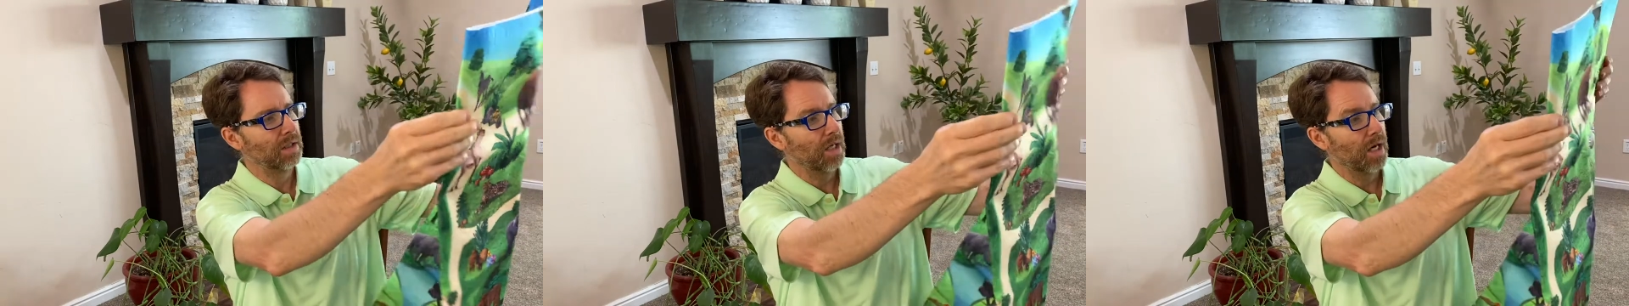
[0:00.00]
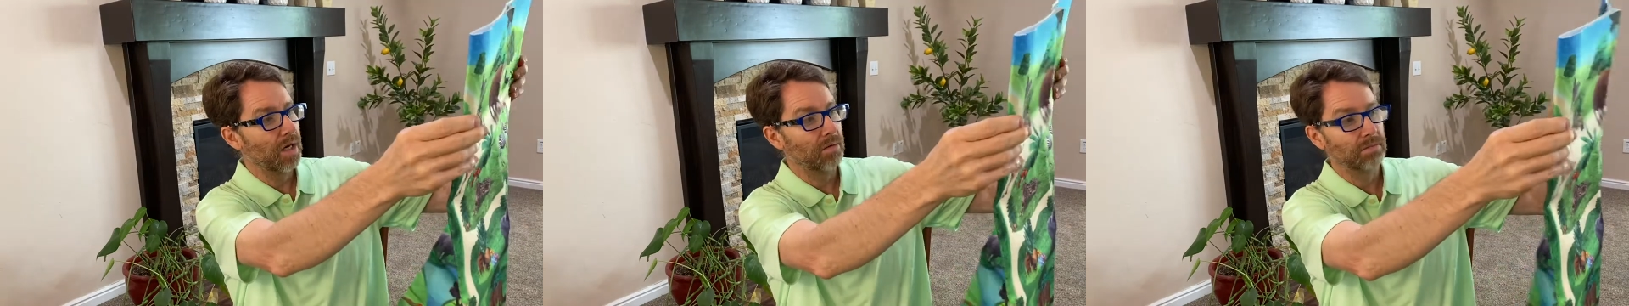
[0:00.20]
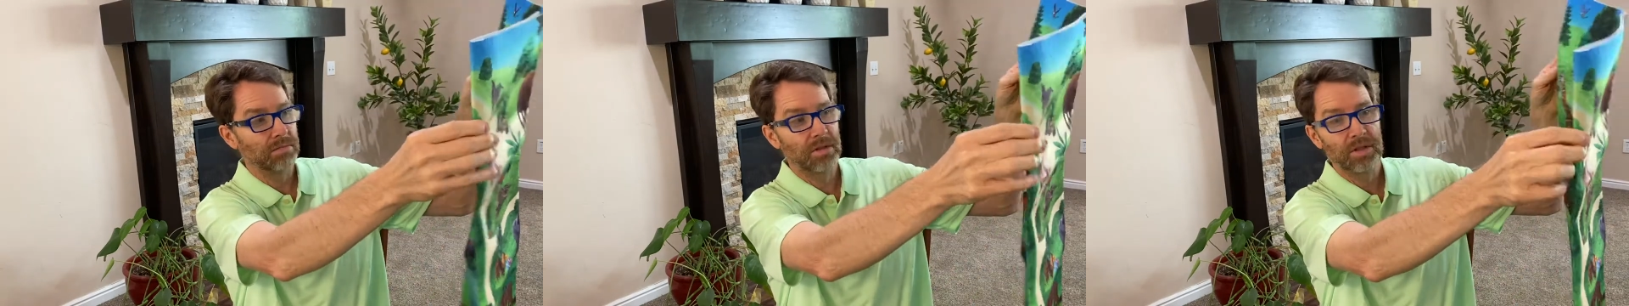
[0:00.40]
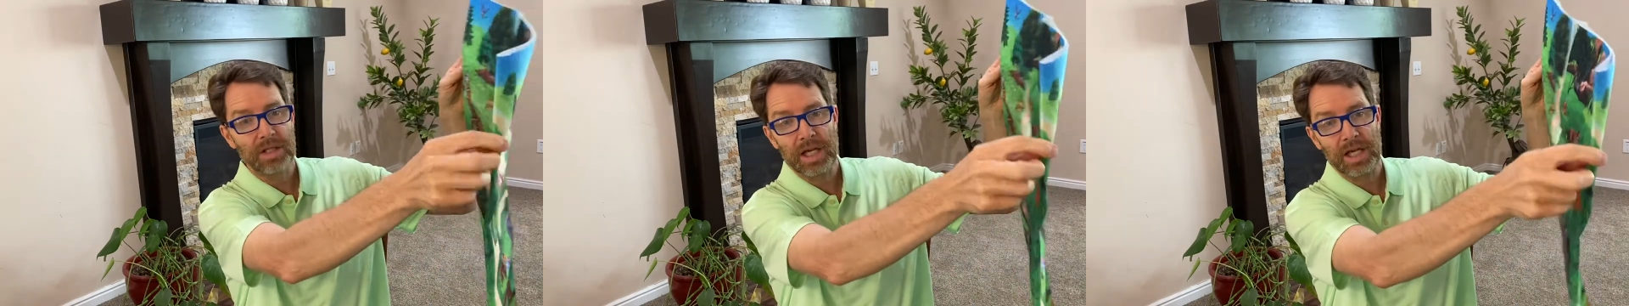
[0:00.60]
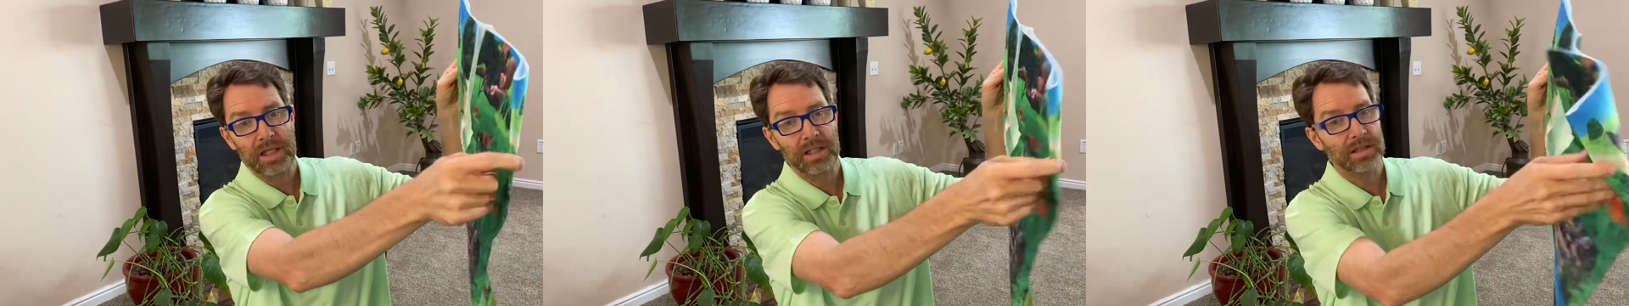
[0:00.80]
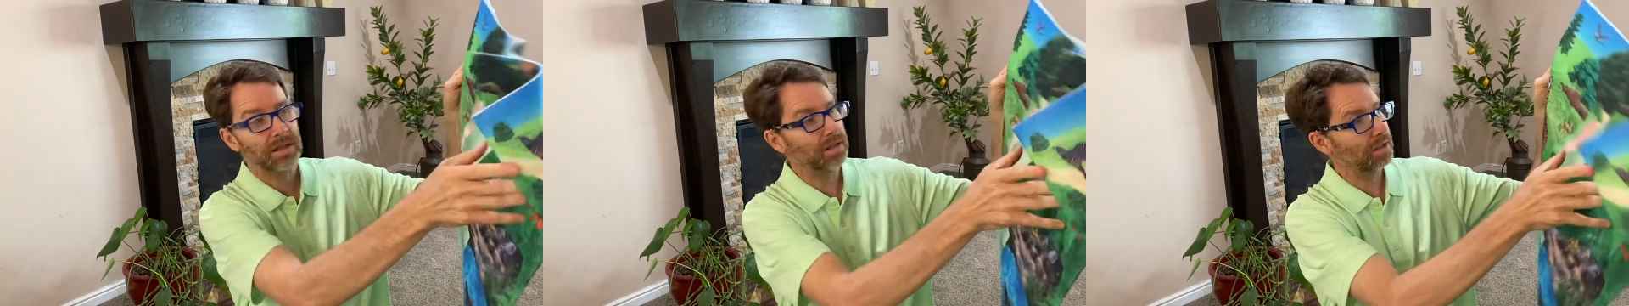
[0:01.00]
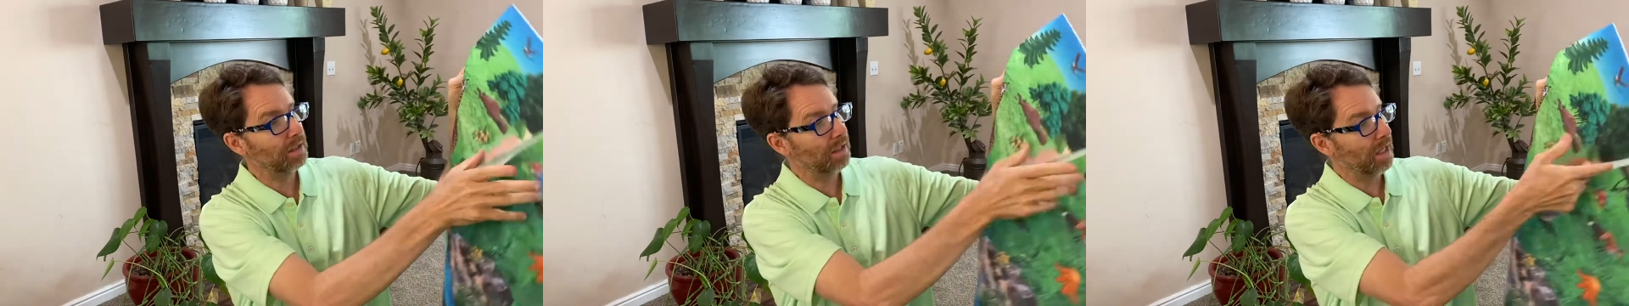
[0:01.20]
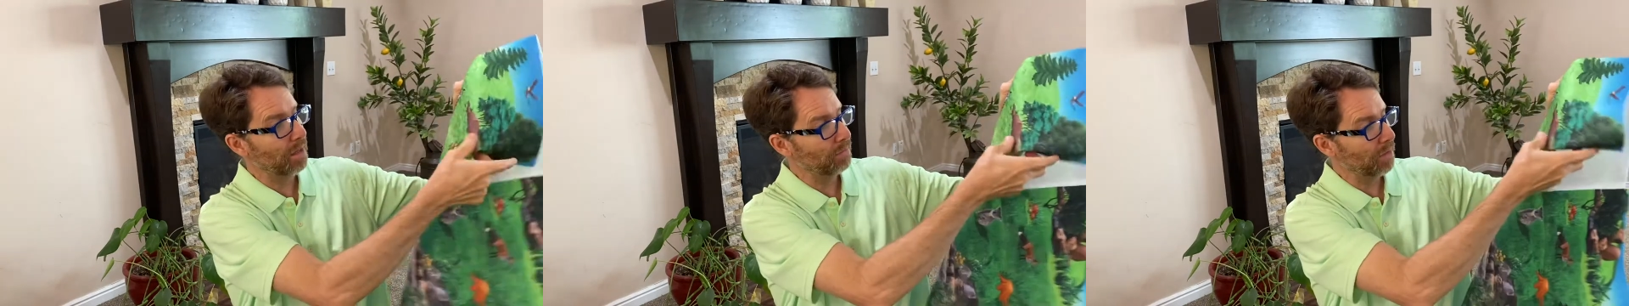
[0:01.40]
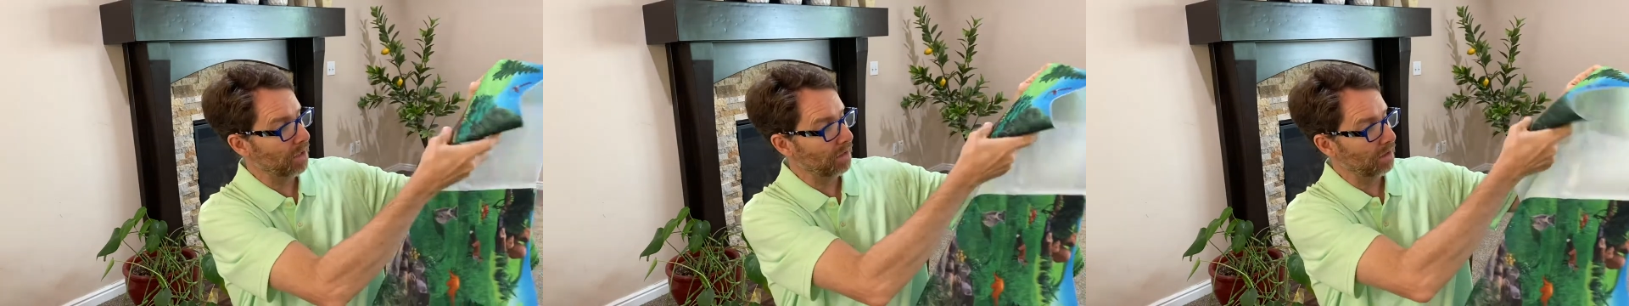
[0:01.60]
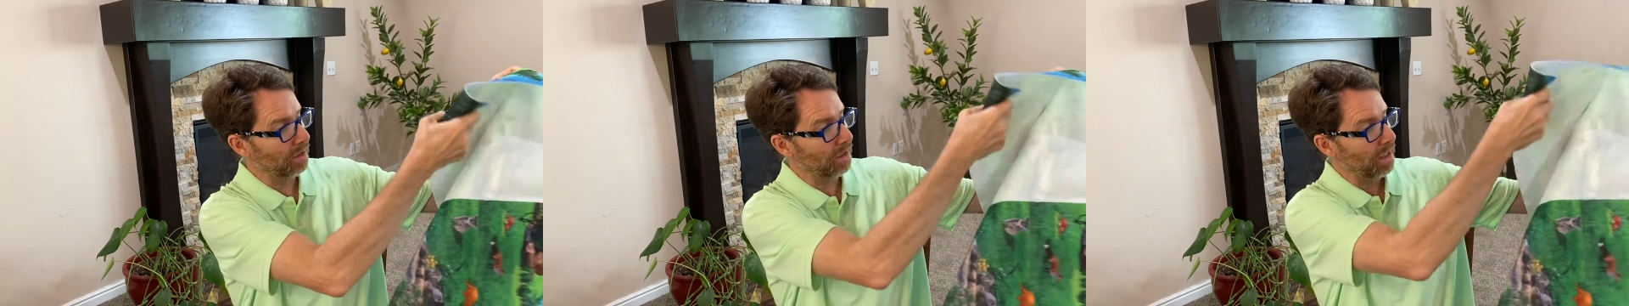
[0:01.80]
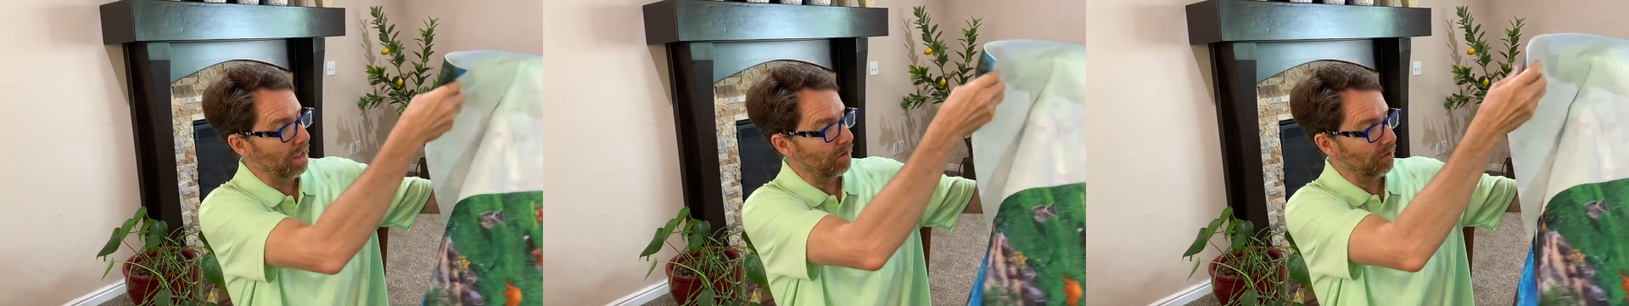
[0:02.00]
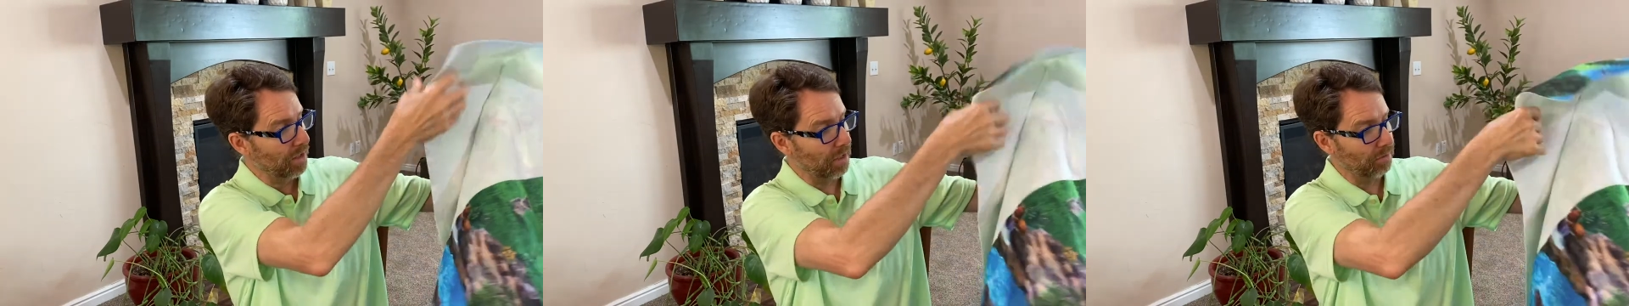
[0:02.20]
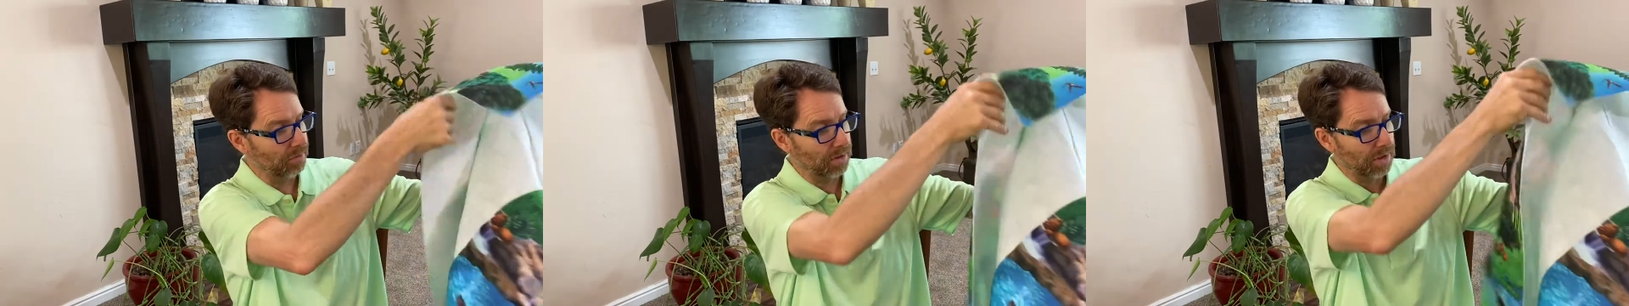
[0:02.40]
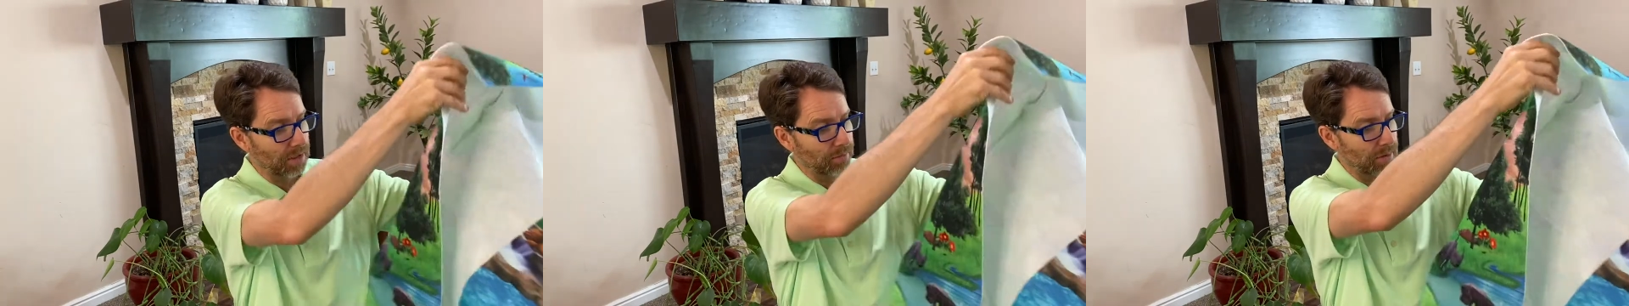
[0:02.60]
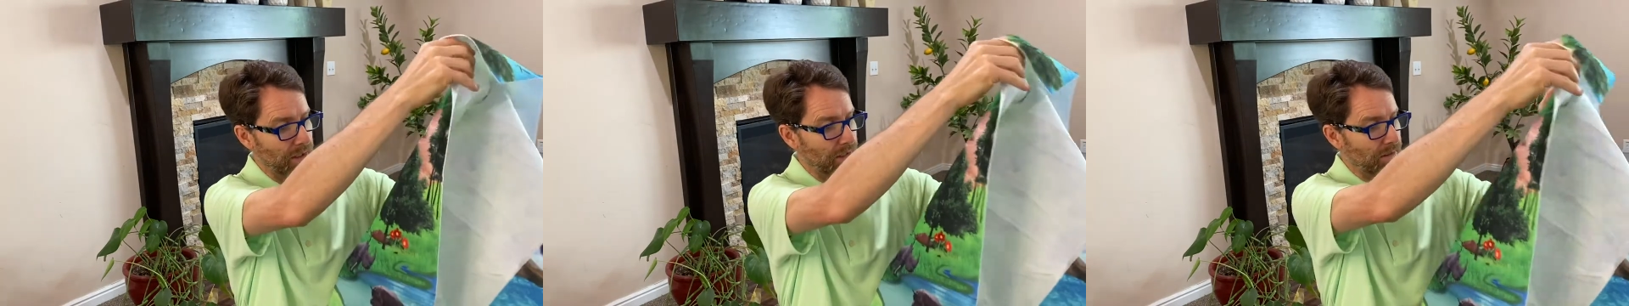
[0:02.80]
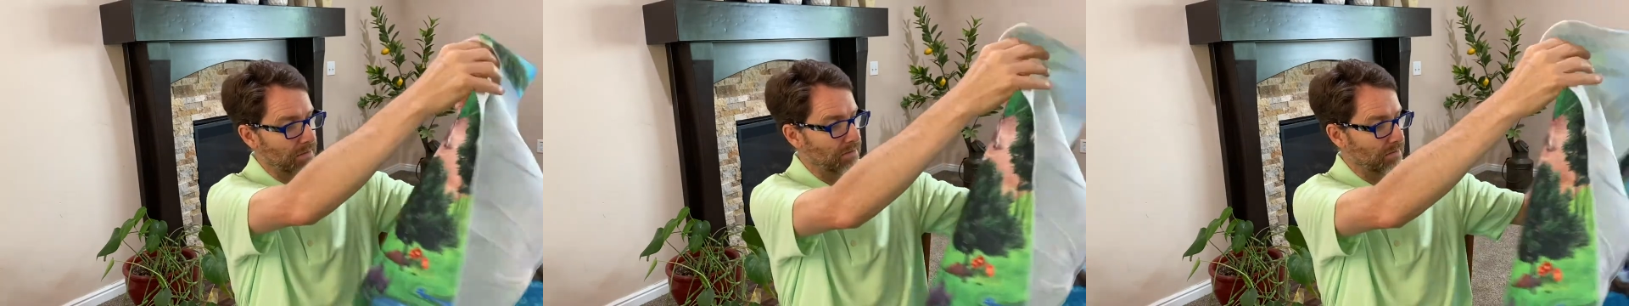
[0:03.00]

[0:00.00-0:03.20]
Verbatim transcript: Oh, okay, it's a lot bigger than I thought it was going to be.